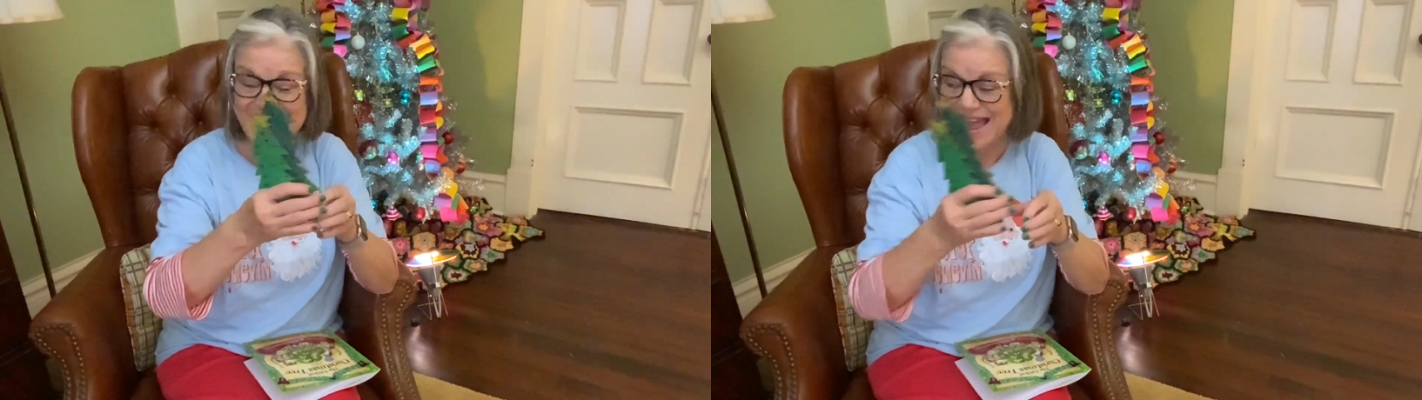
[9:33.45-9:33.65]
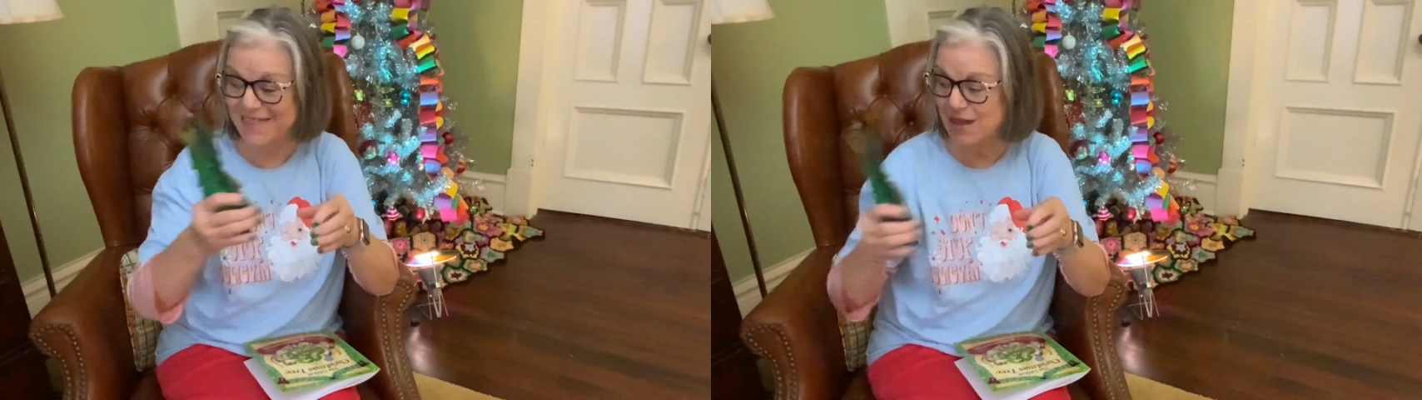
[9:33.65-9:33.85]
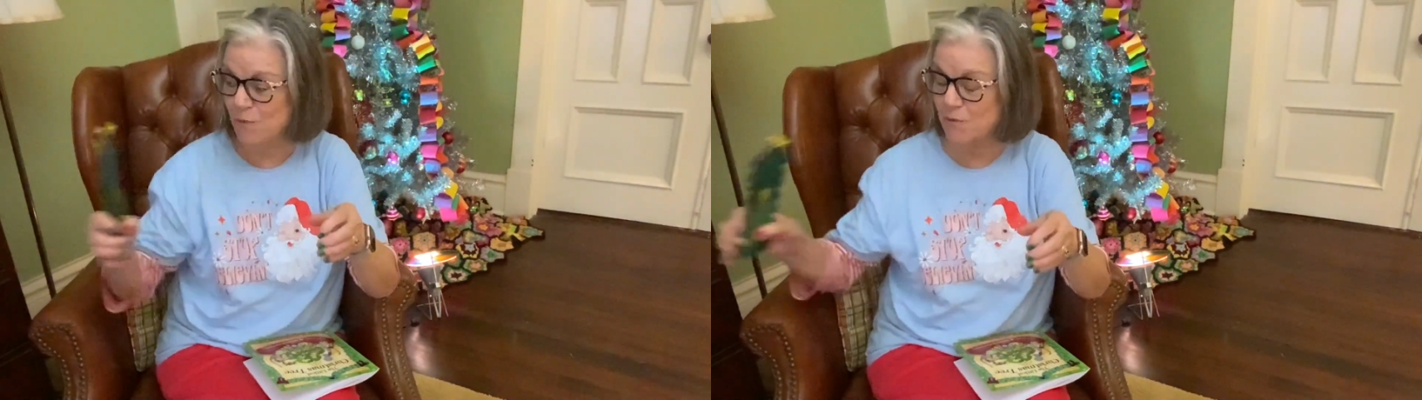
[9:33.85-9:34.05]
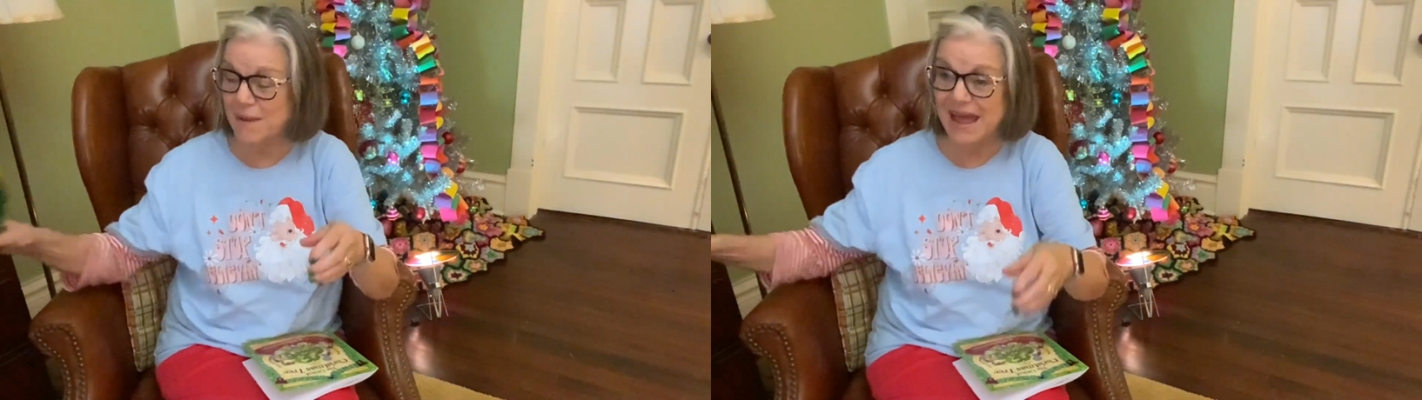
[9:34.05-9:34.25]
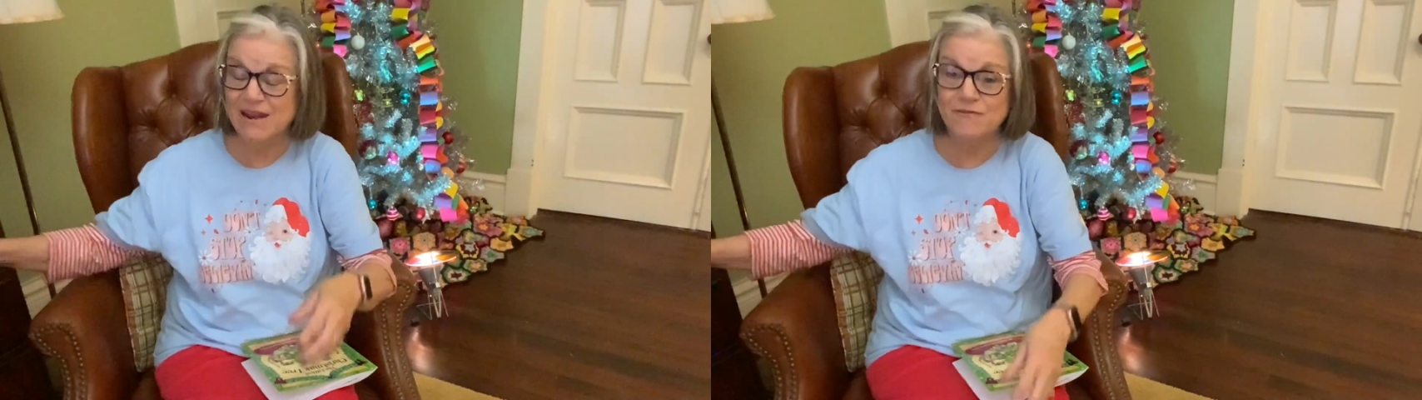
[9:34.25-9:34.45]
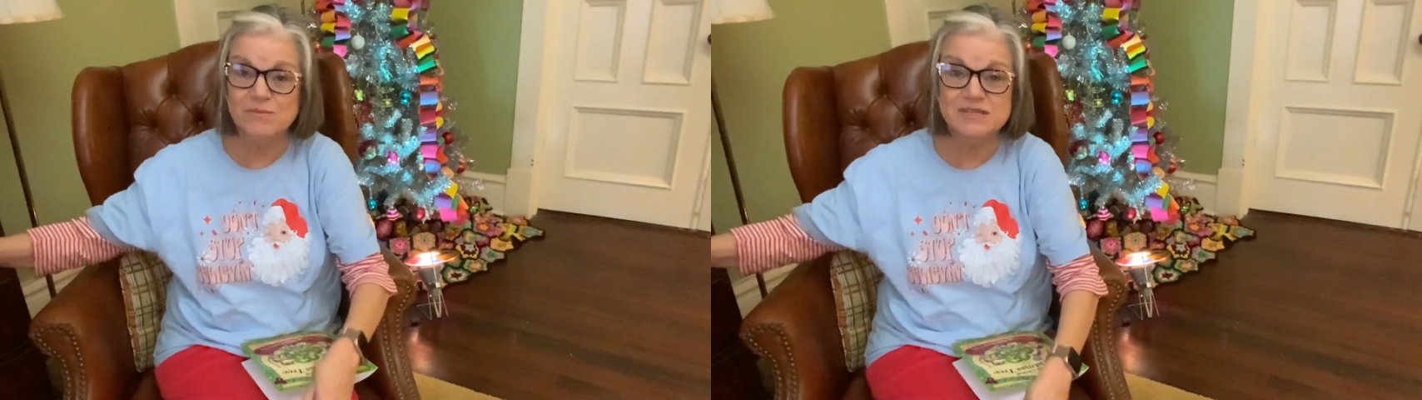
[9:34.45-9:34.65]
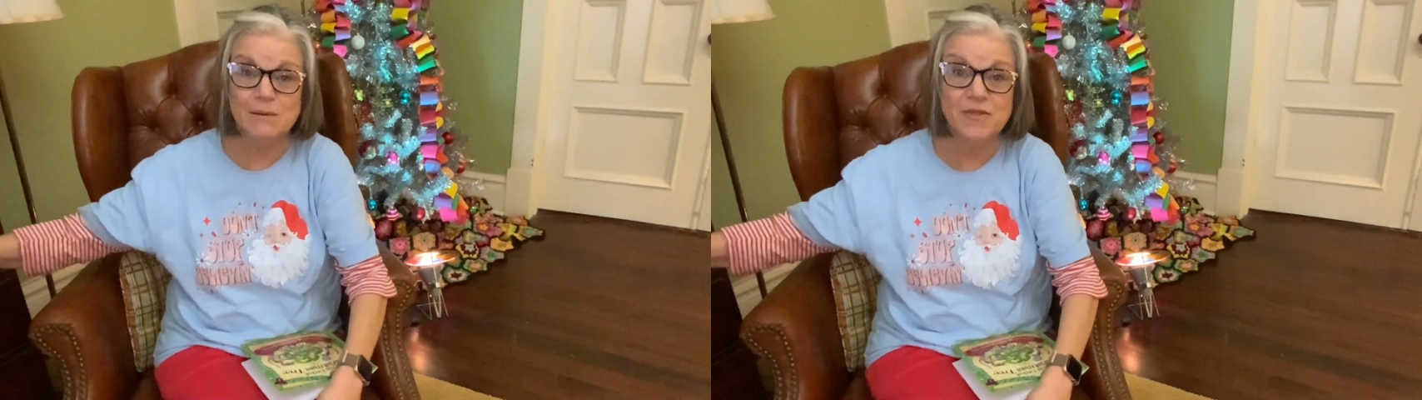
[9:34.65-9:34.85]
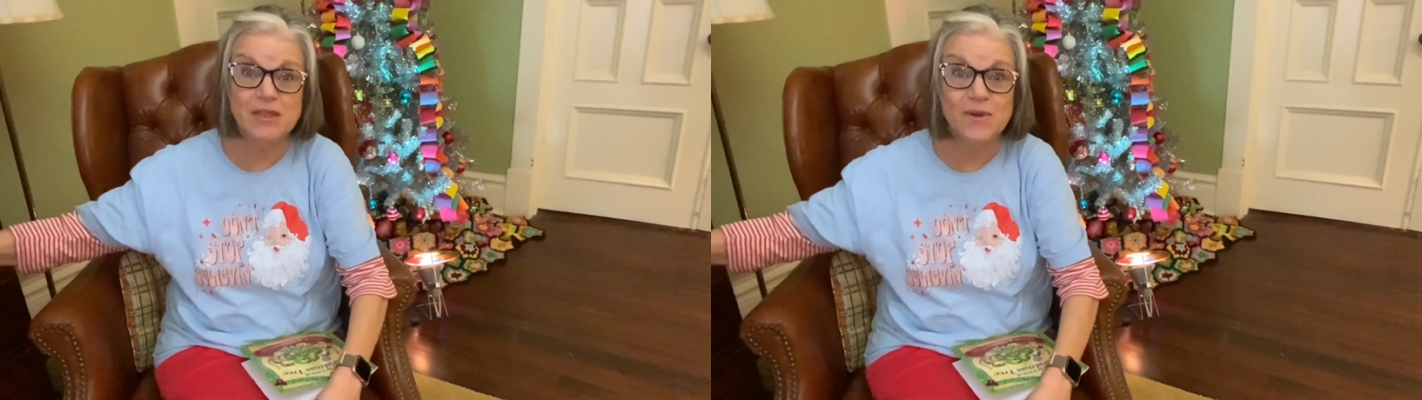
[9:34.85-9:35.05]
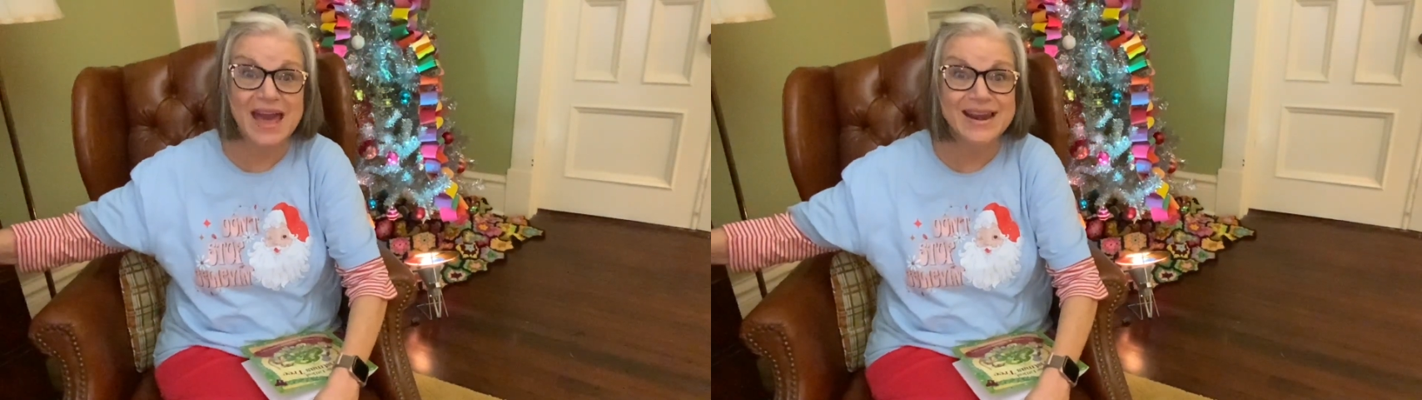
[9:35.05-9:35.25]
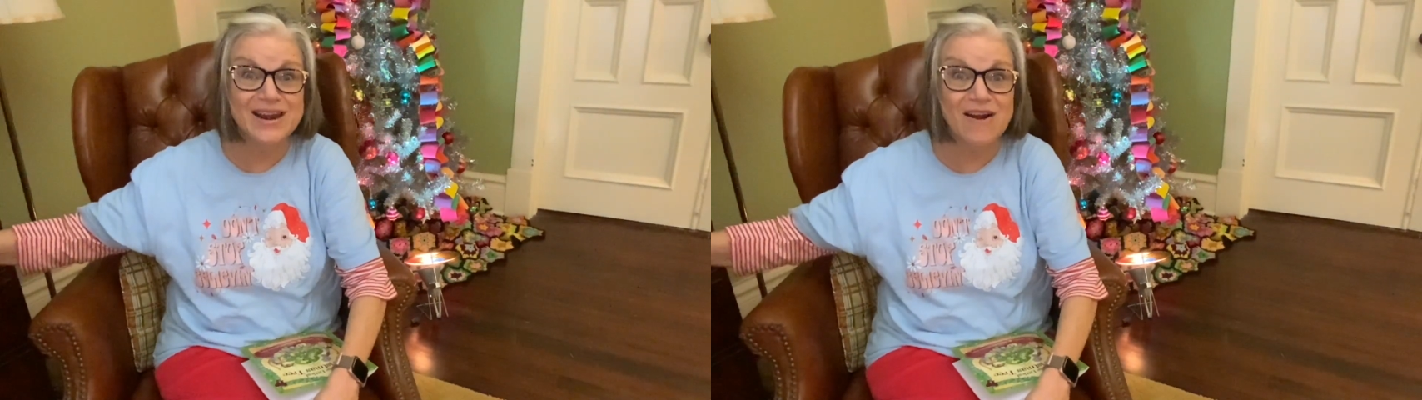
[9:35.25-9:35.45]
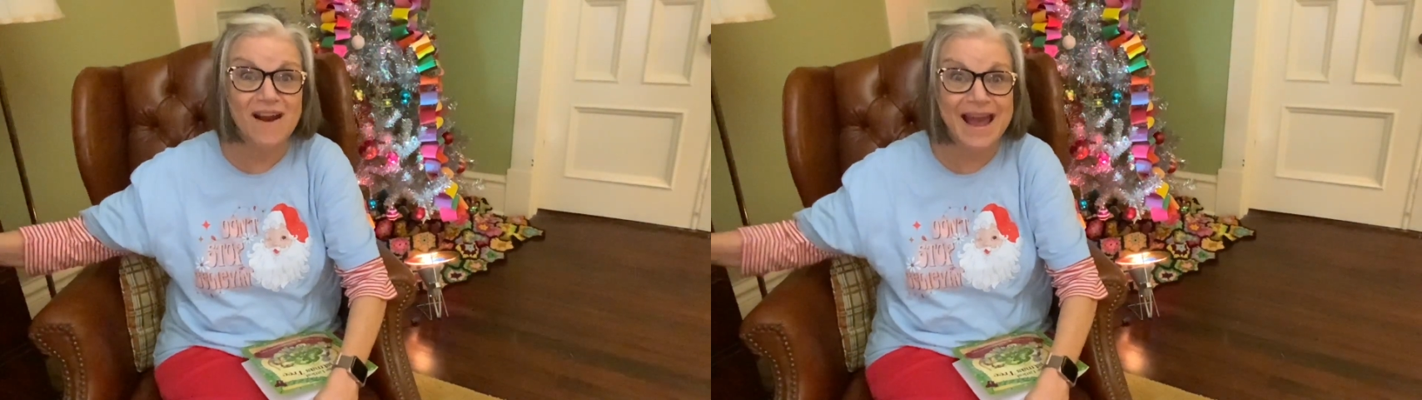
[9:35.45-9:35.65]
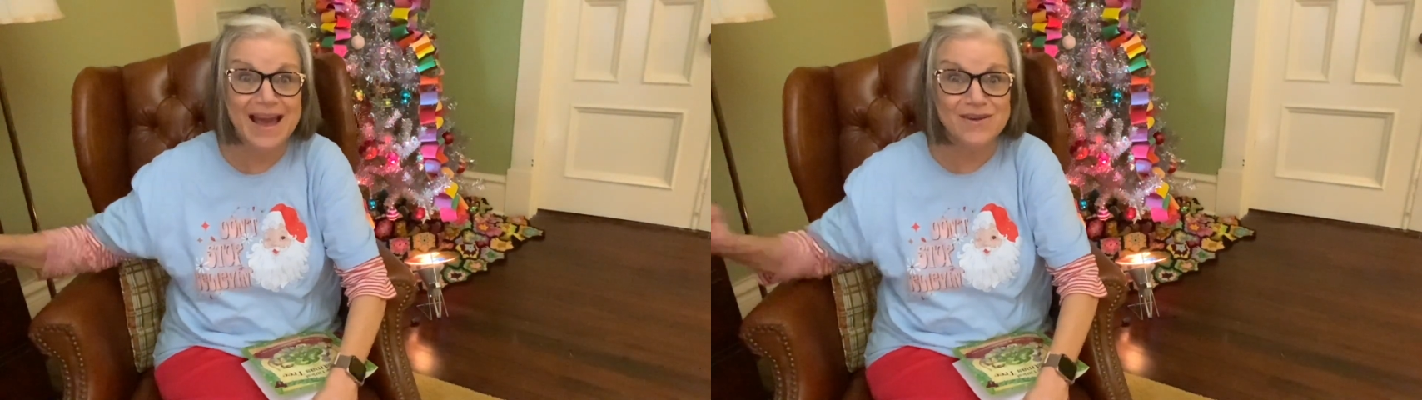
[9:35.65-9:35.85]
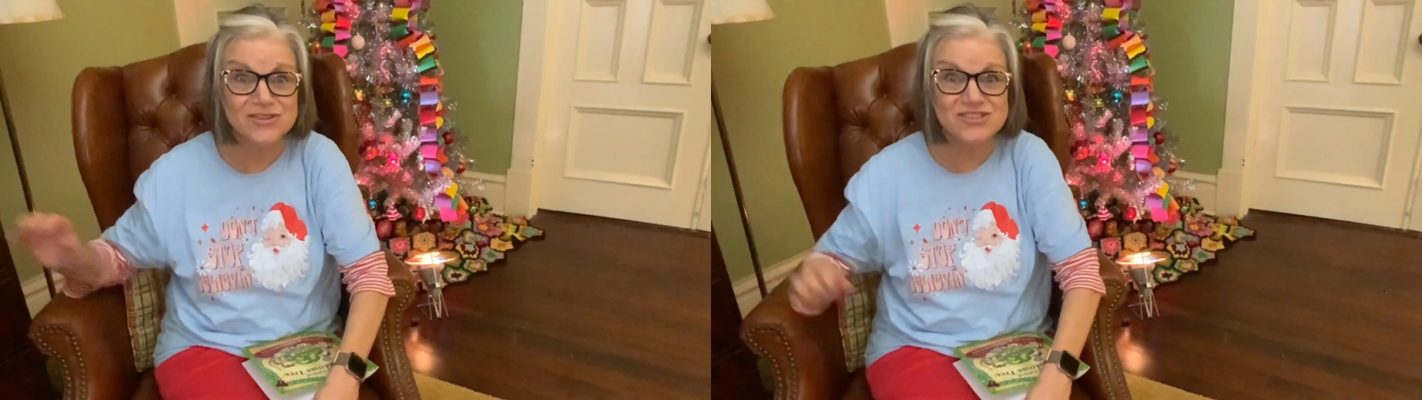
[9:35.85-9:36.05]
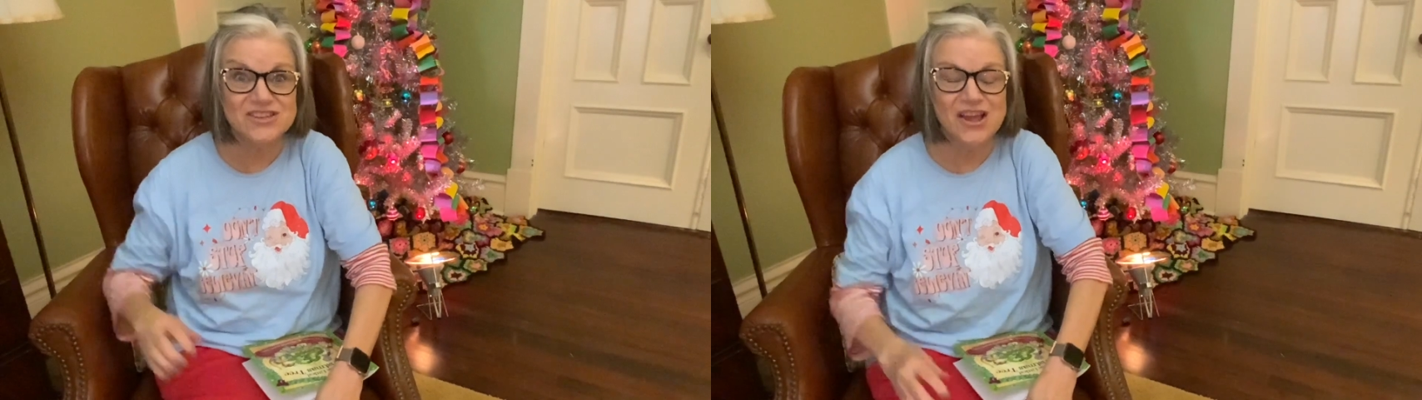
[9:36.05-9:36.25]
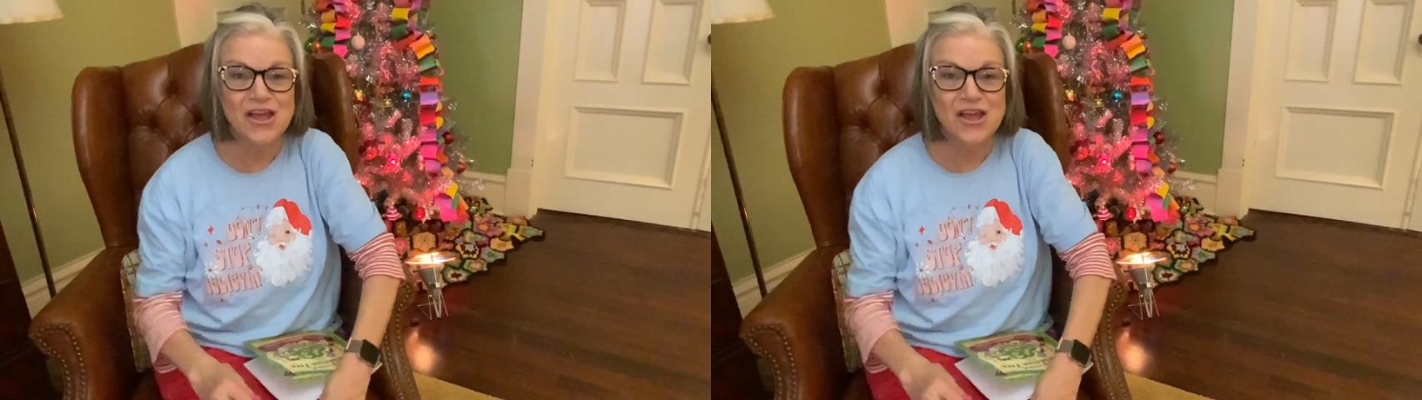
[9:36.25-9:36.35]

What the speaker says: And they were made from something that we had at our house.